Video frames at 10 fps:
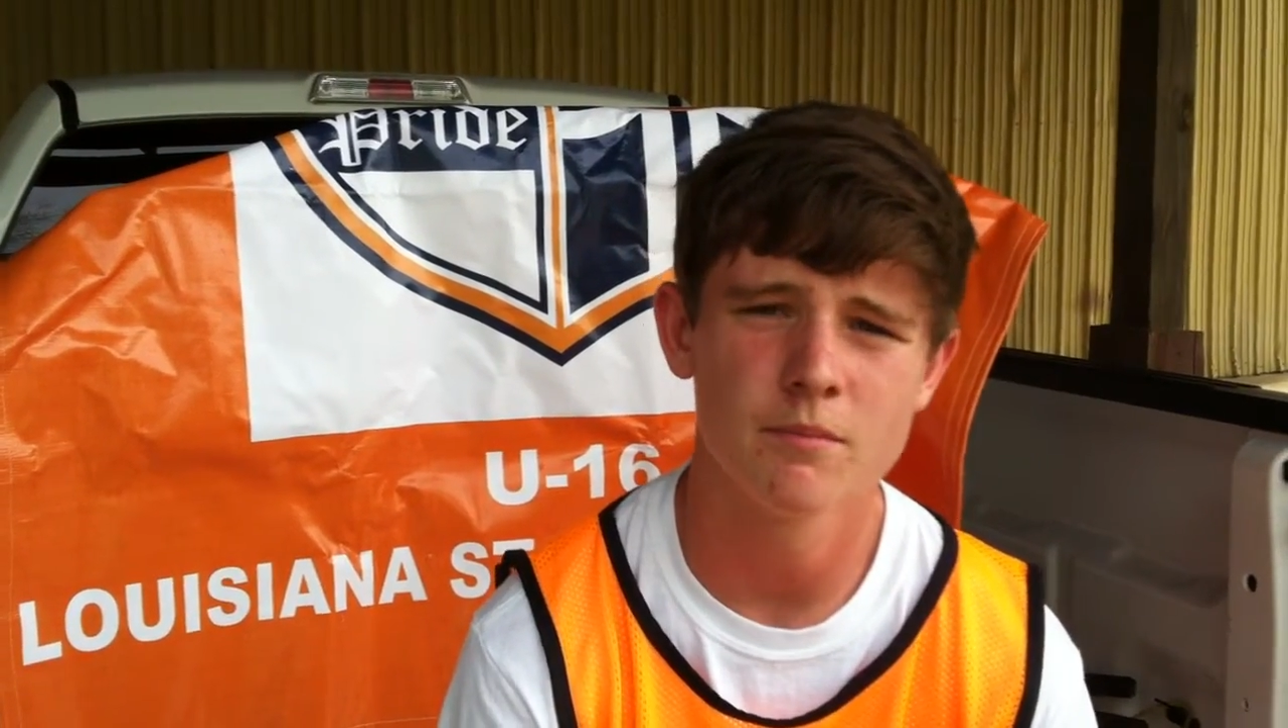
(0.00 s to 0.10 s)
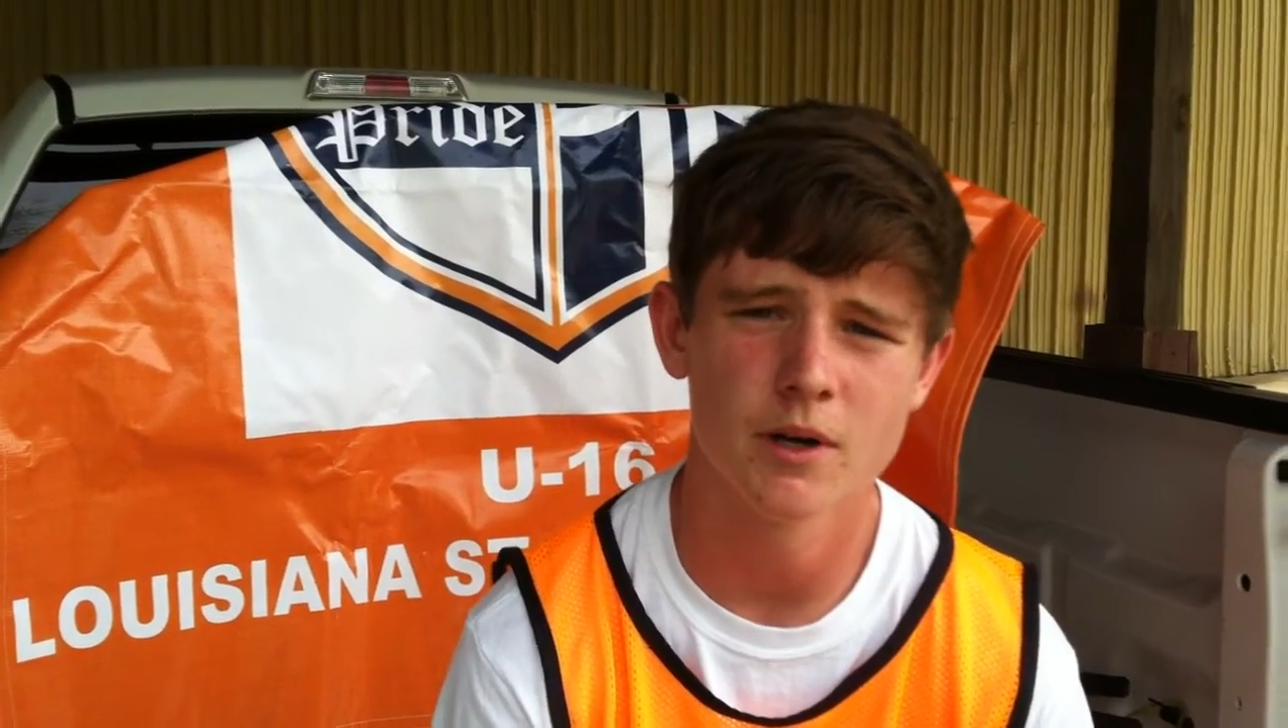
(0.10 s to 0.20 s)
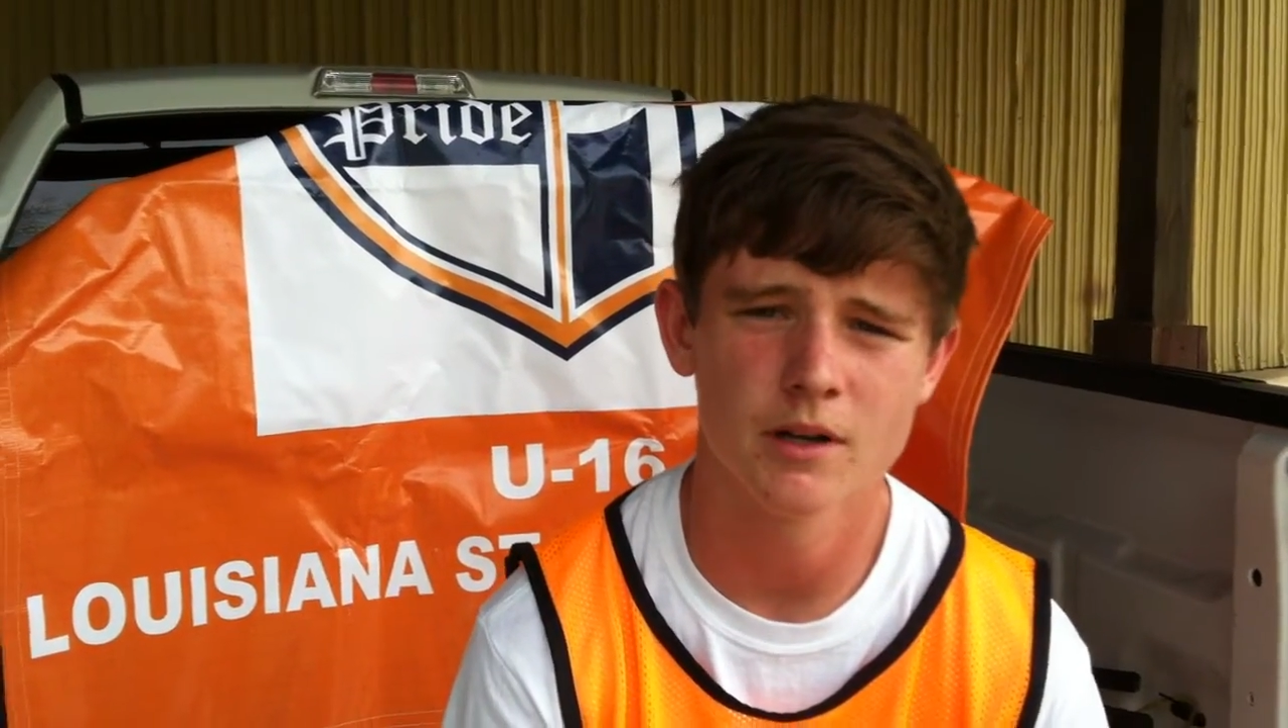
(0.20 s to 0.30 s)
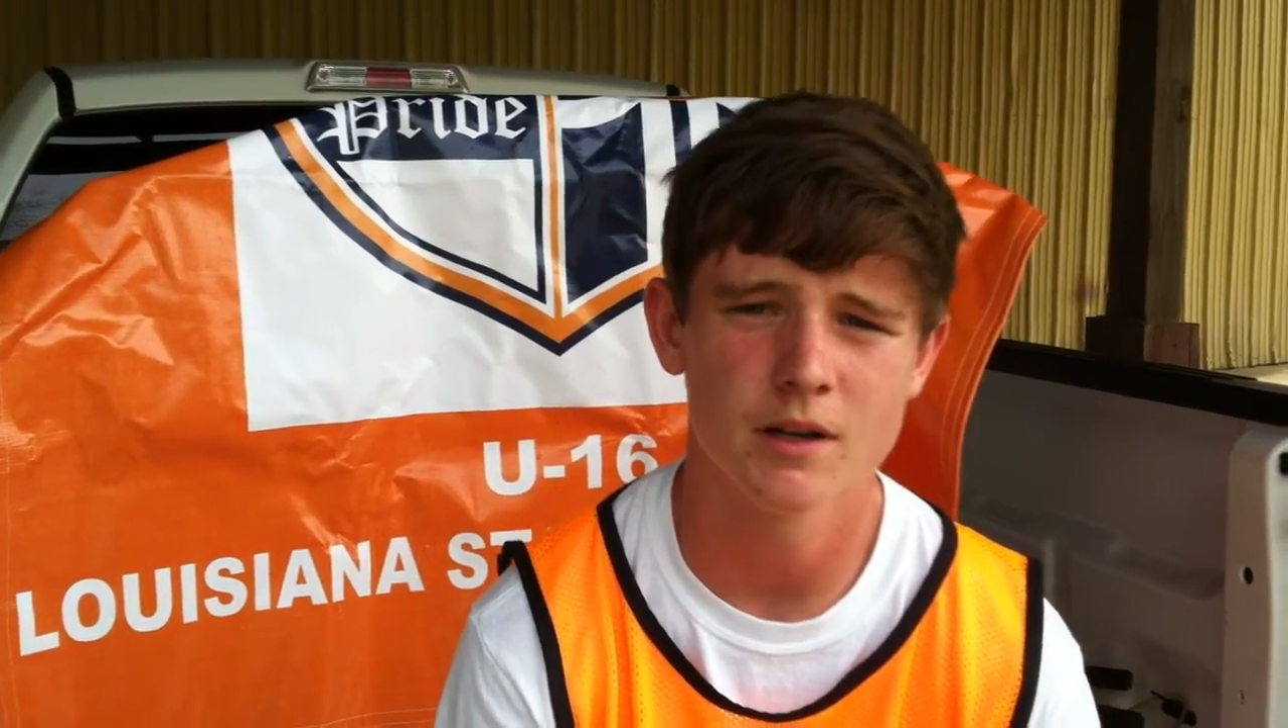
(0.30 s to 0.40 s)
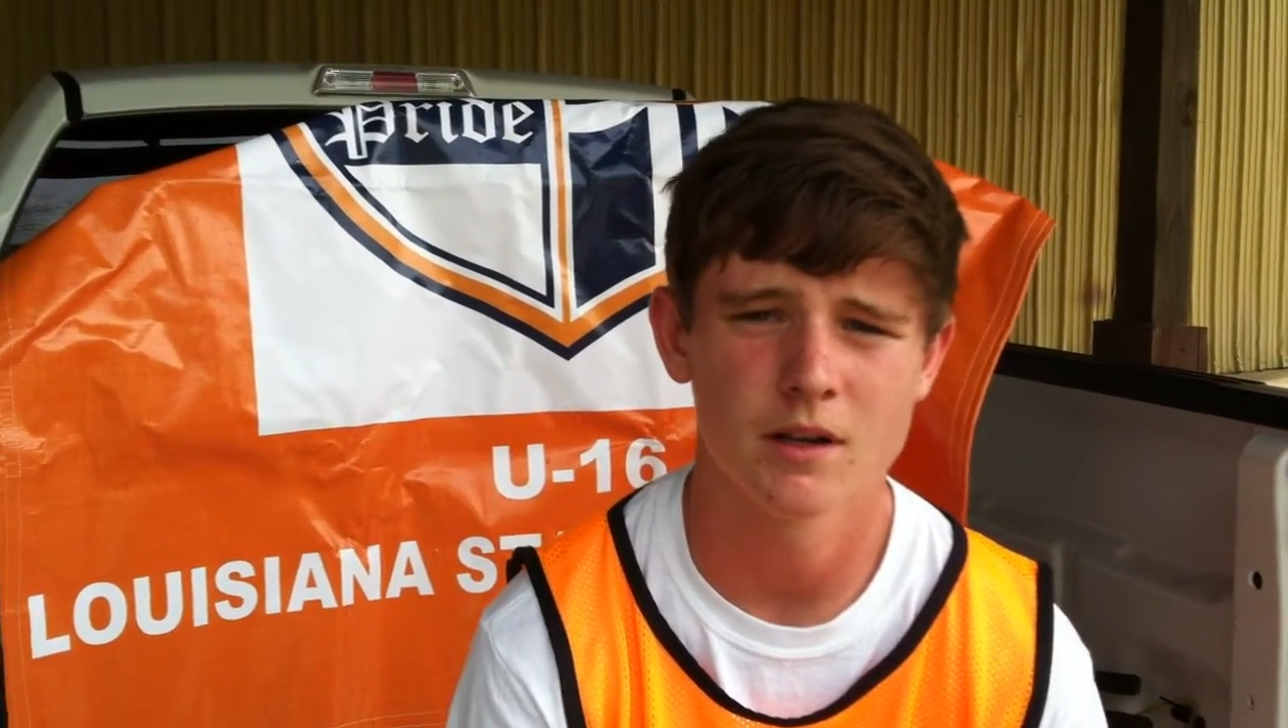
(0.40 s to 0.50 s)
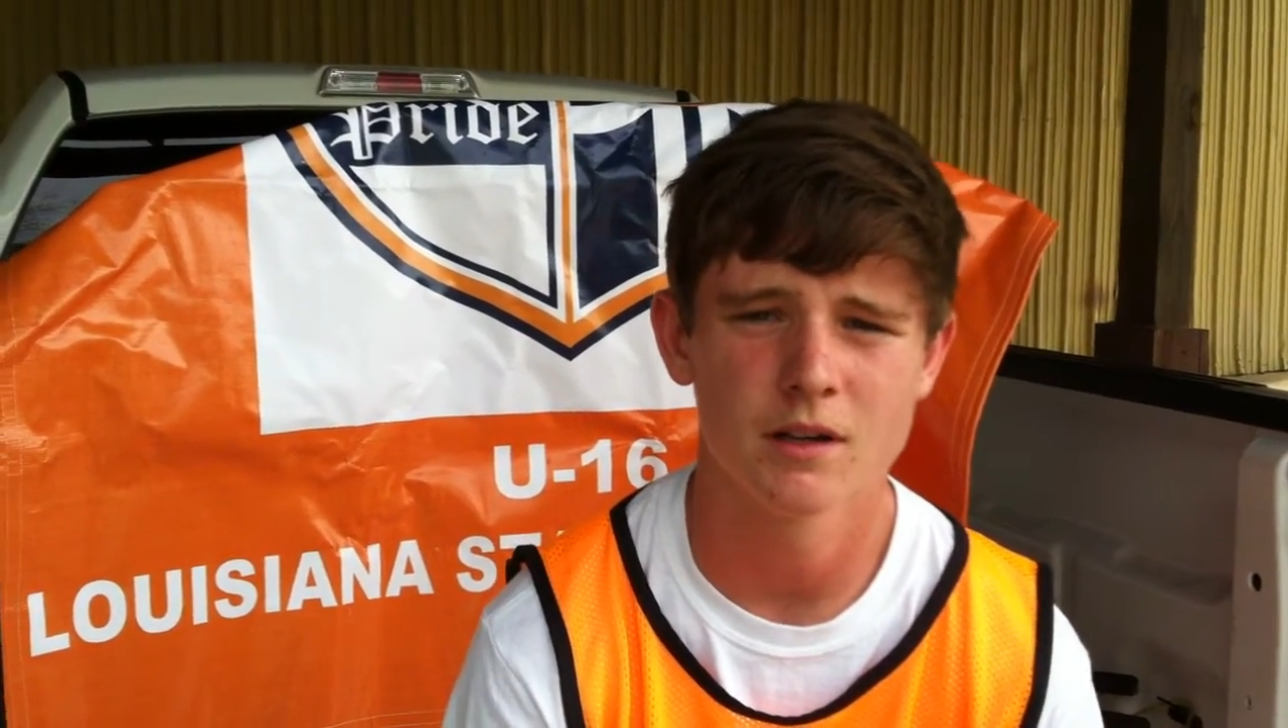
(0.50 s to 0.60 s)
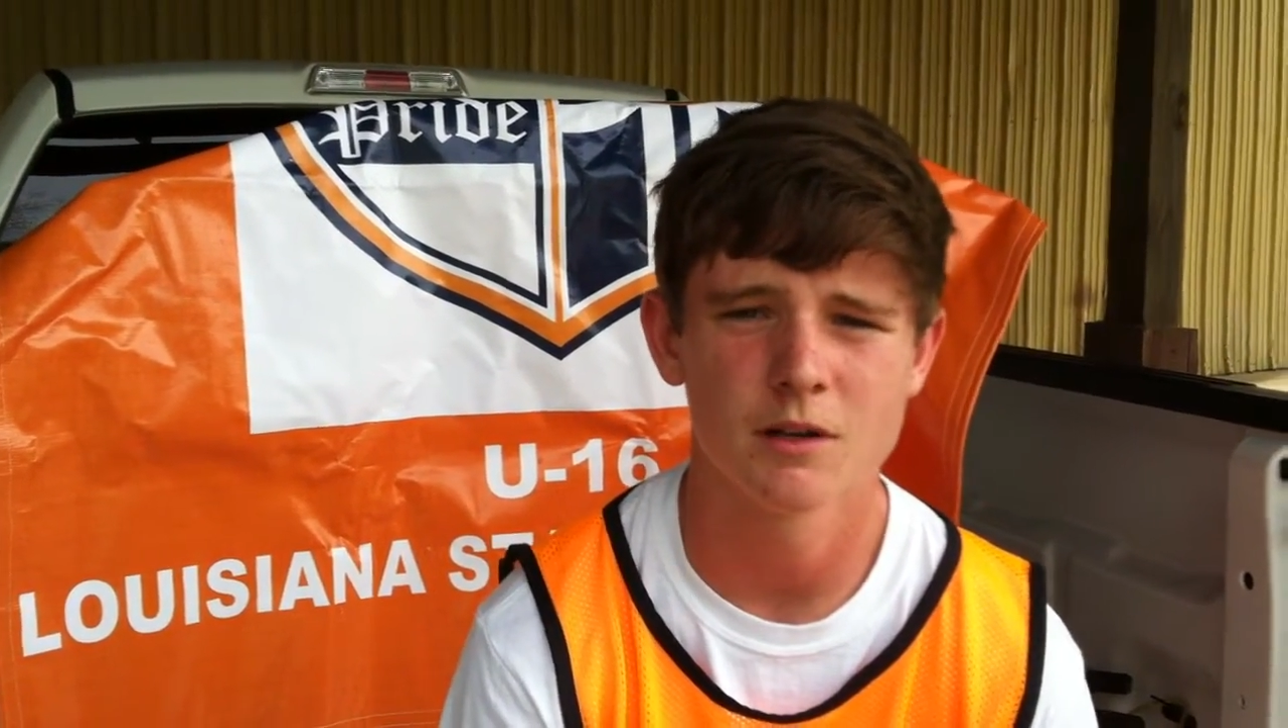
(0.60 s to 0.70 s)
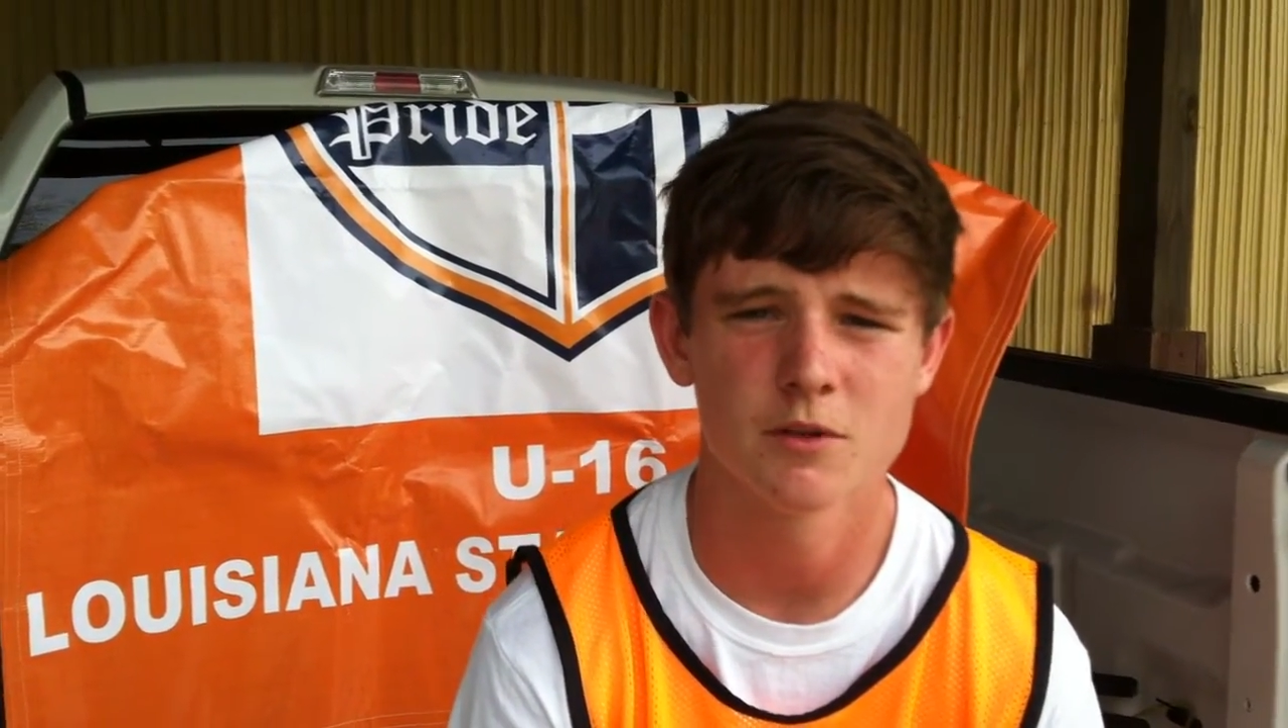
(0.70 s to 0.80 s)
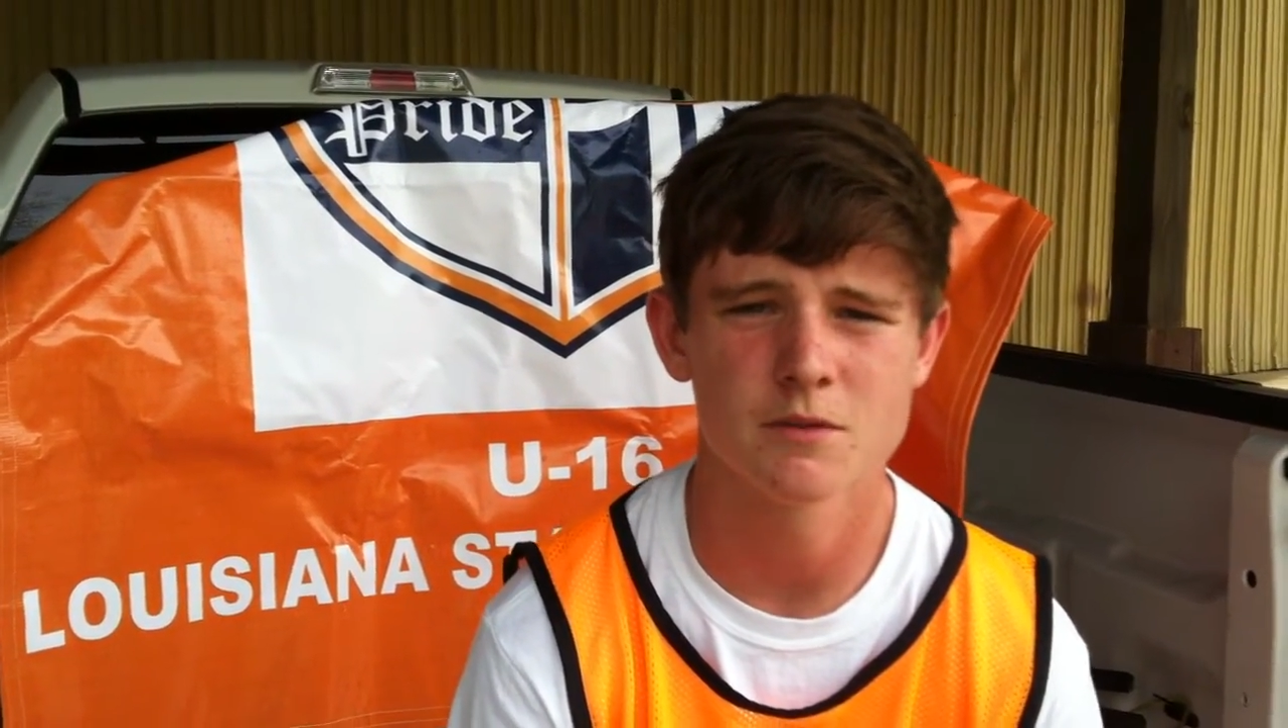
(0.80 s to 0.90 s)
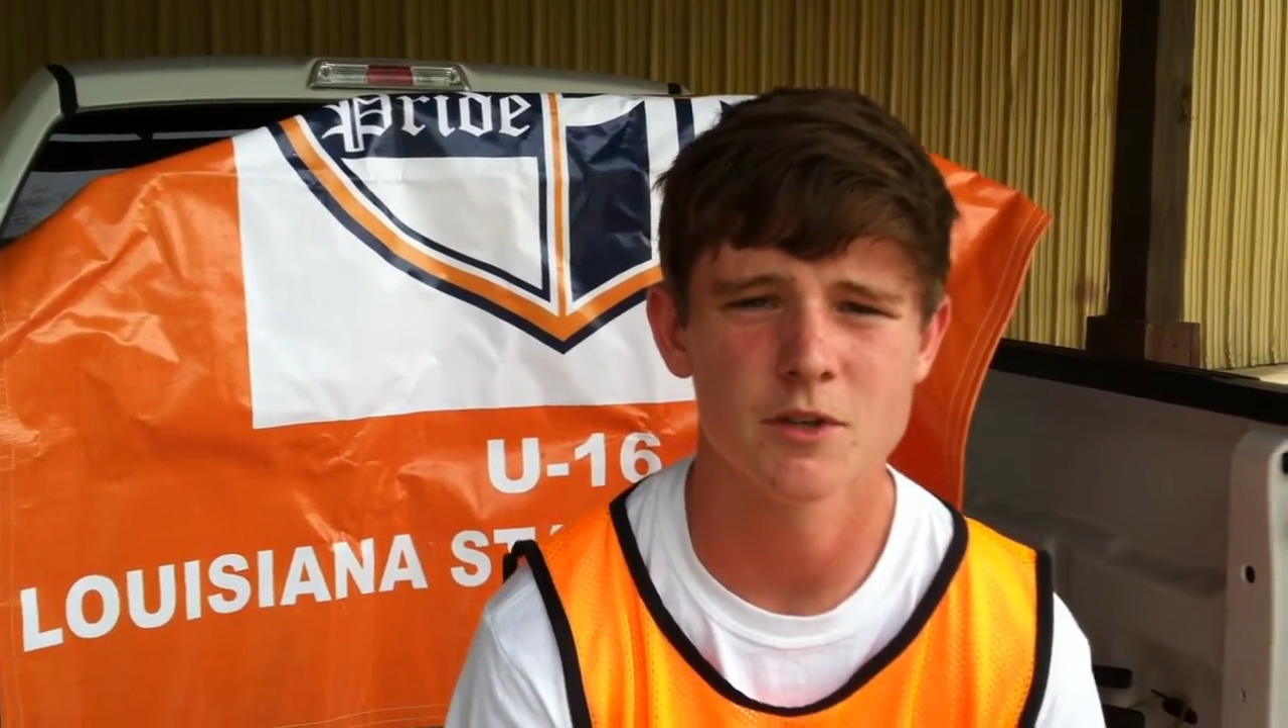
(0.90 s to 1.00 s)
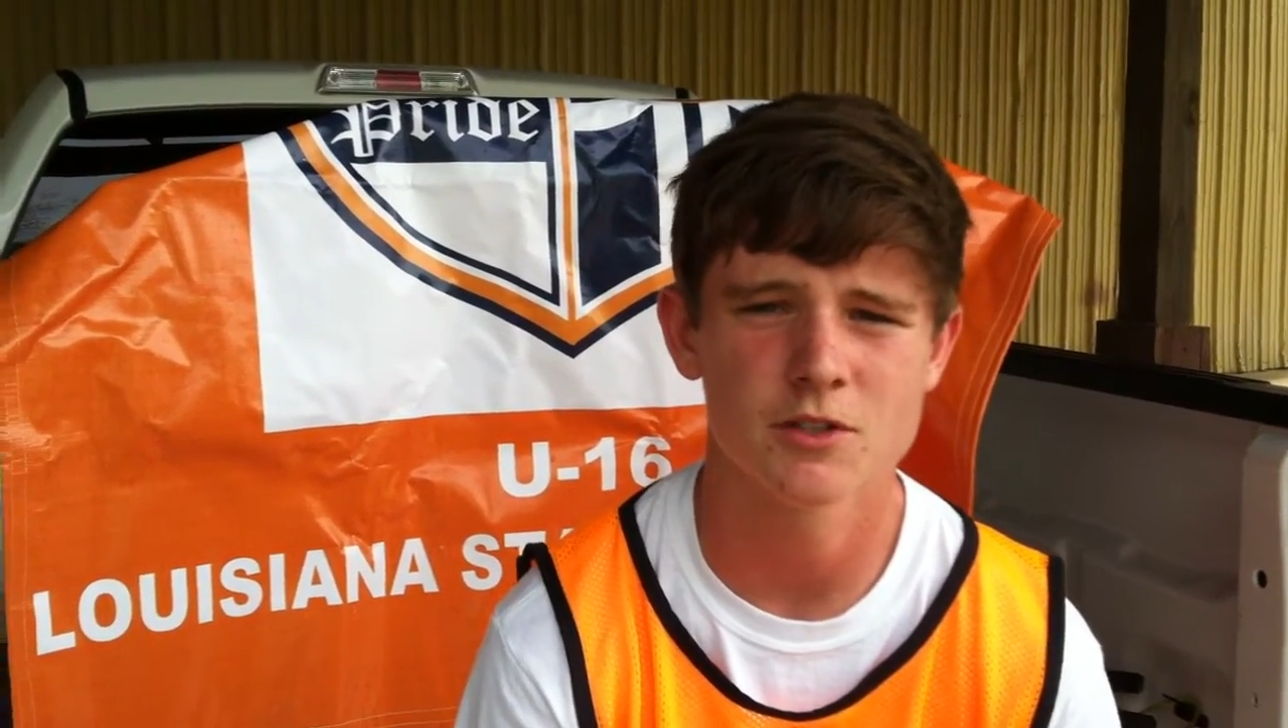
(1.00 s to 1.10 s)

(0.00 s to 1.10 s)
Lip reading: But it was a